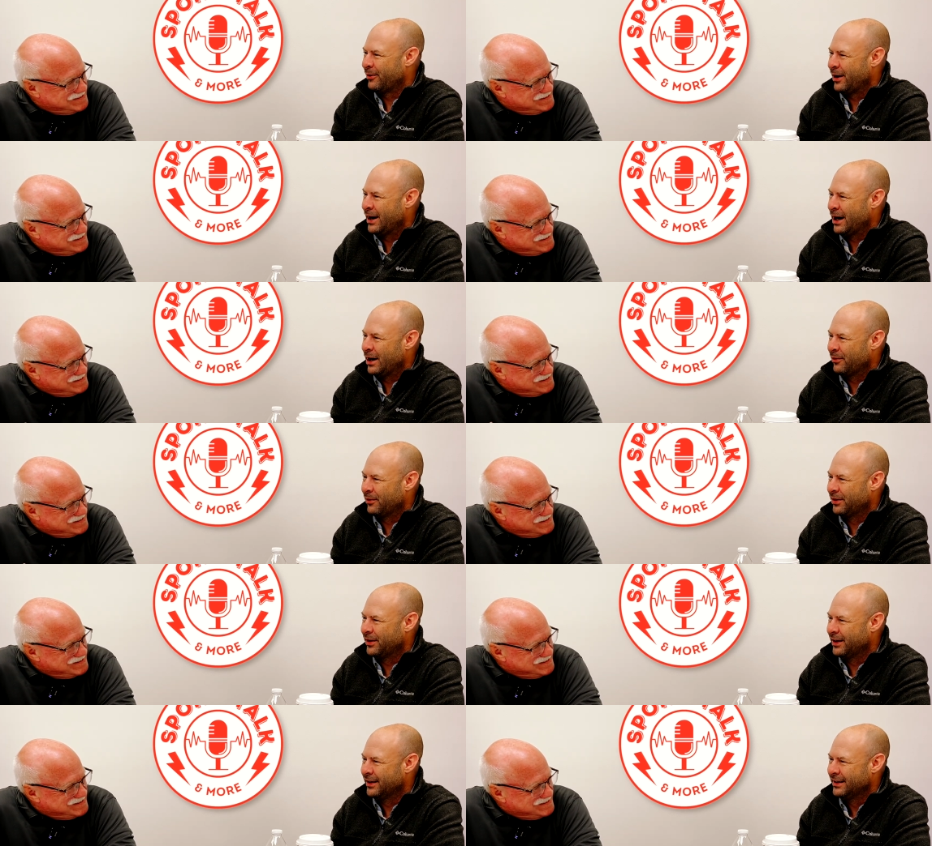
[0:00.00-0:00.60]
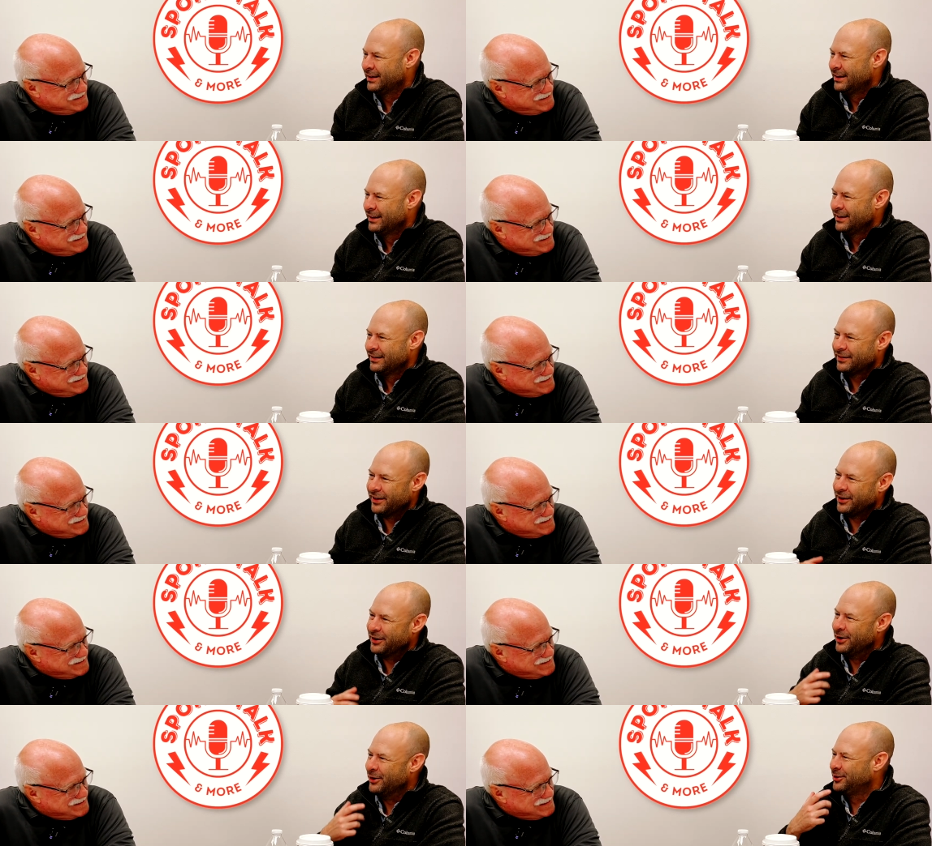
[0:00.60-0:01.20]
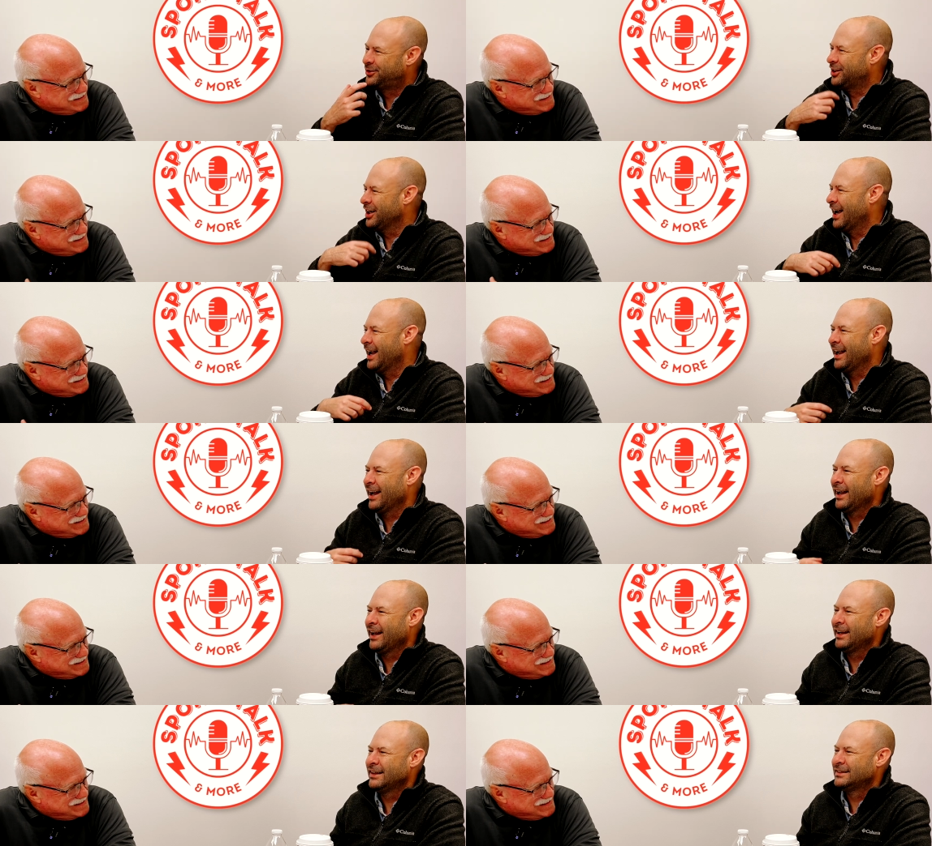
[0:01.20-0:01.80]
Speaker 1: around with the, the new
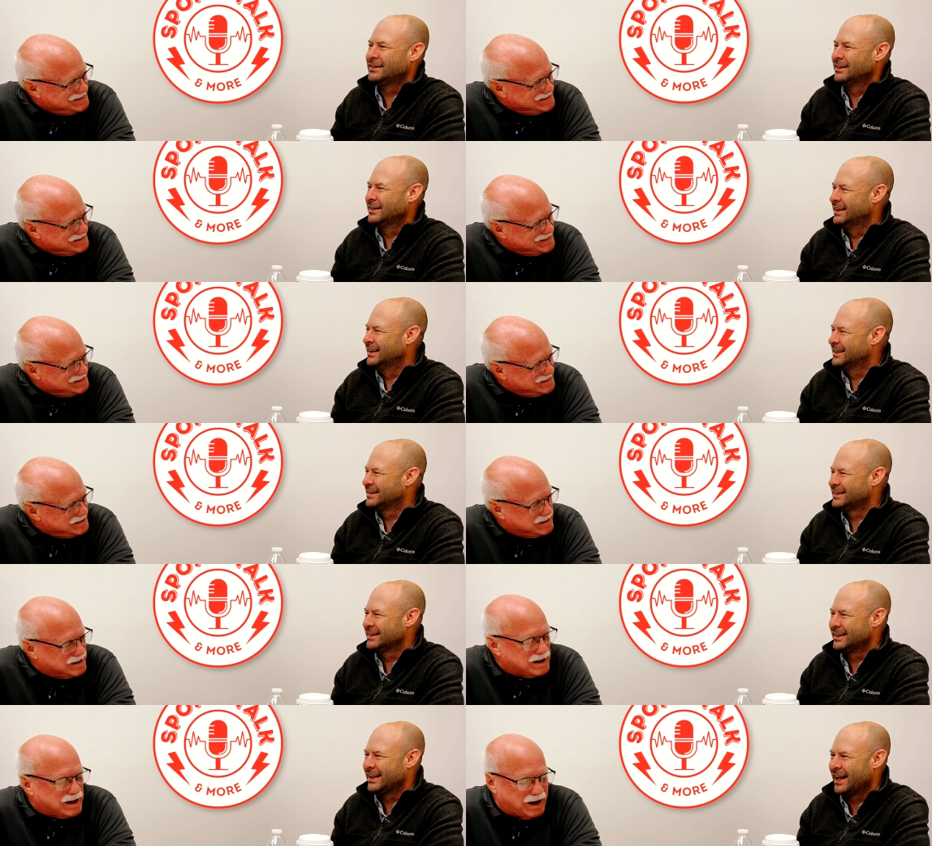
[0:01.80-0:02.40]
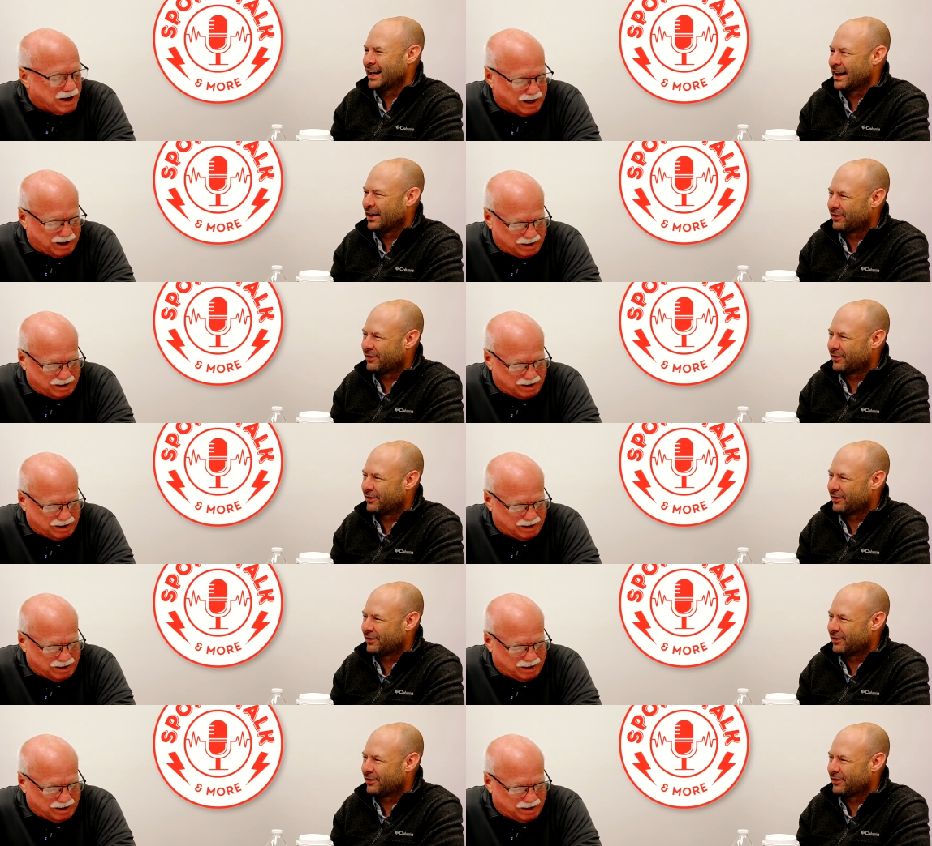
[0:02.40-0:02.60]
chains and this and that yeah.